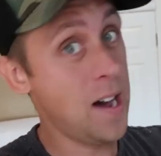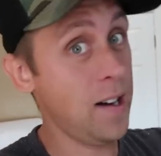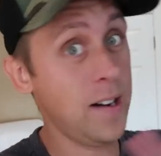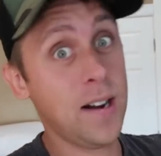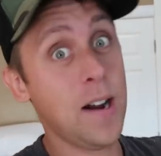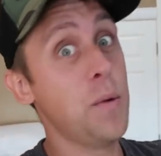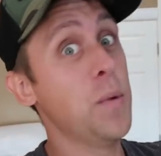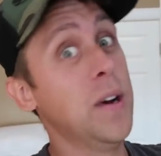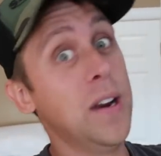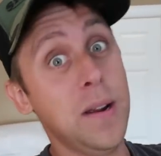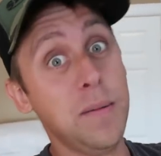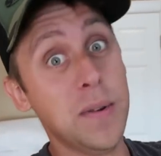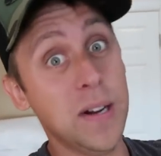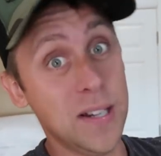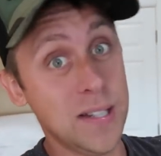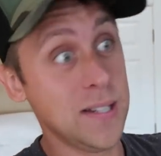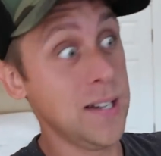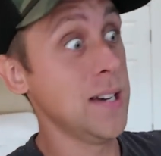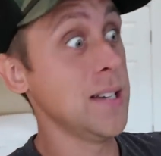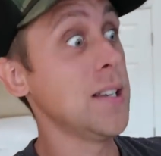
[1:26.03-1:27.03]
I don't care what
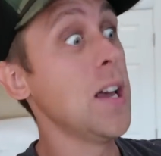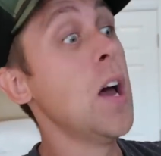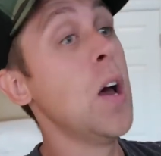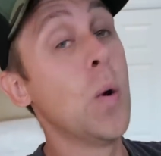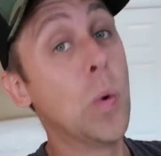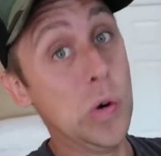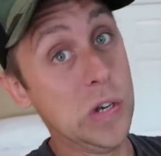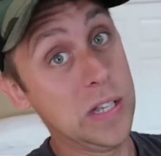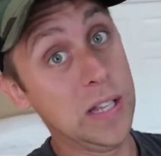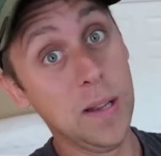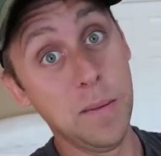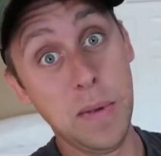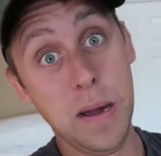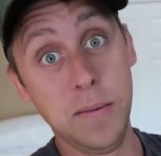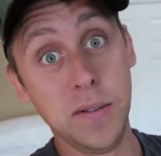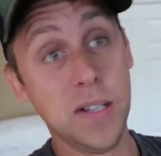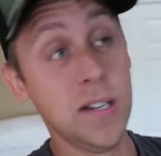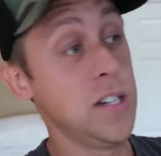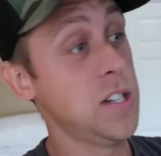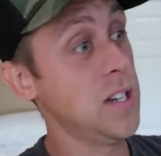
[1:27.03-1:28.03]
anybody says. We're still in
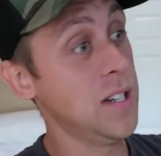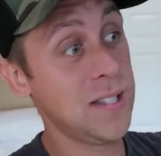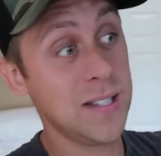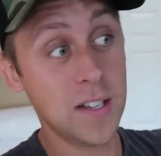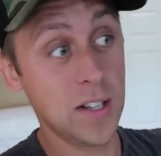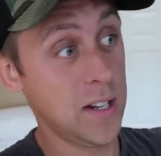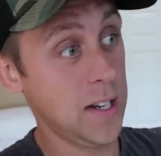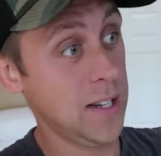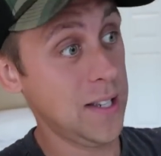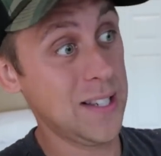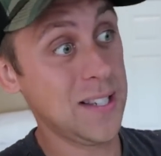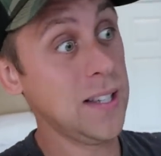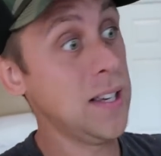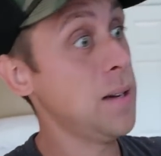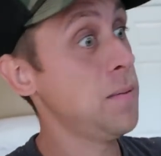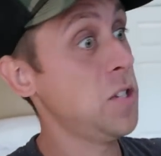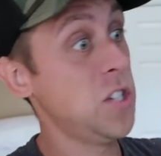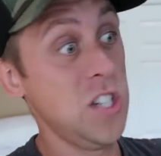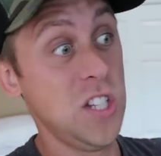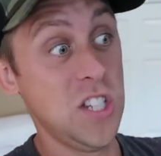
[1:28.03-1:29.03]
baby stage. She still needs
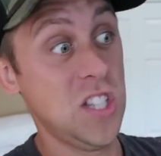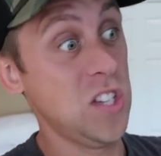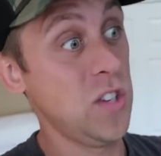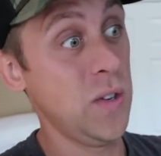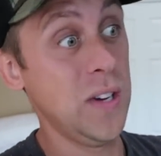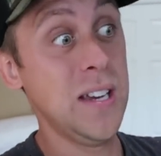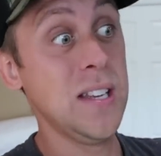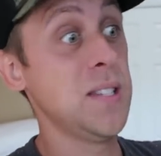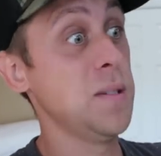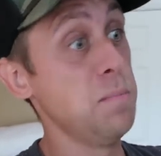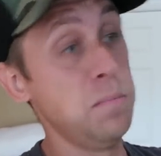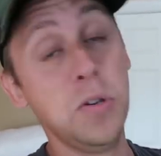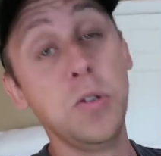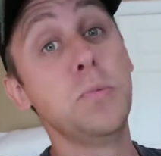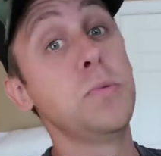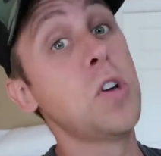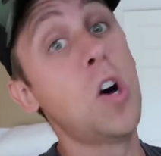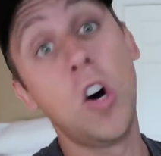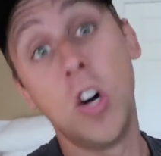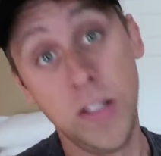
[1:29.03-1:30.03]
sleep. She still eats and
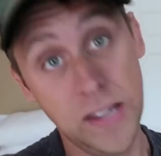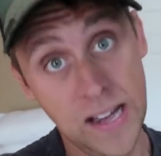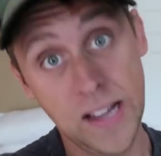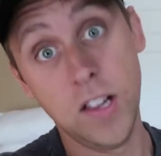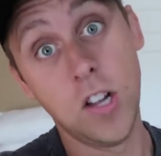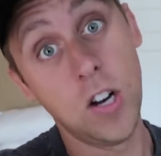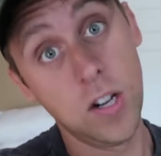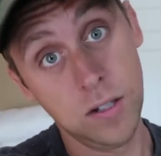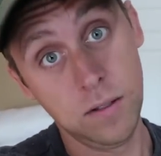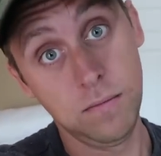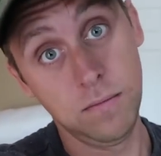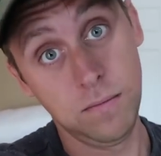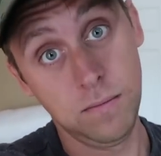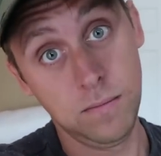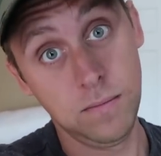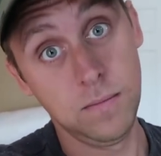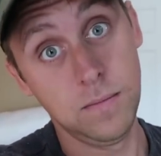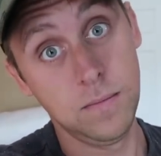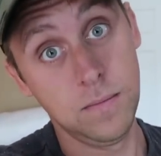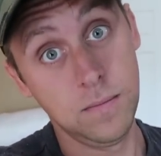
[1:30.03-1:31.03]
poops all day long.
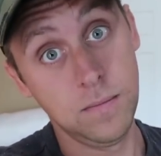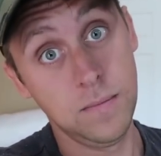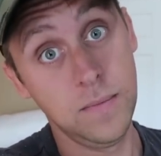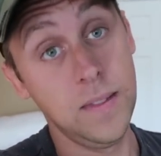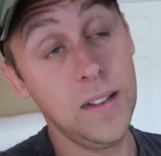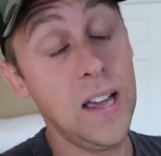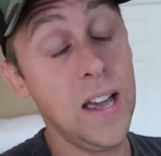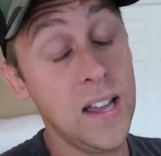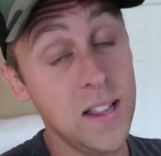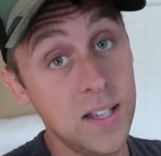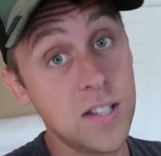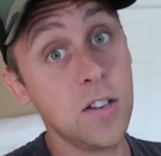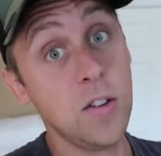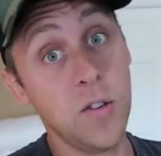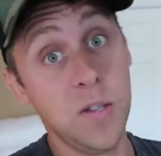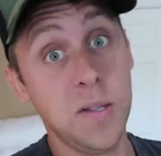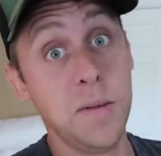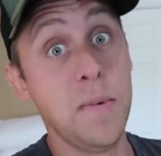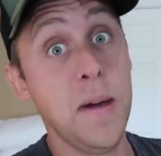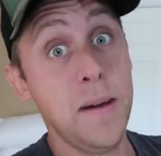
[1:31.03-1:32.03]
And
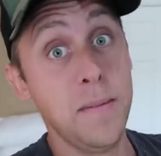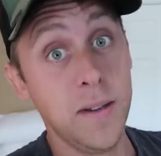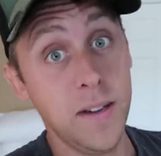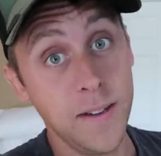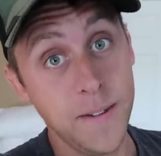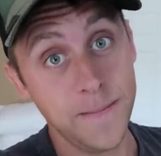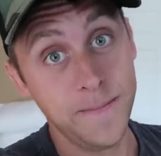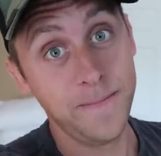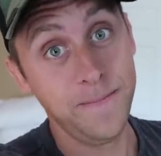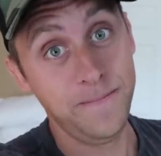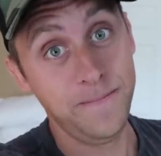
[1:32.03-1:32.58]
so does the baby.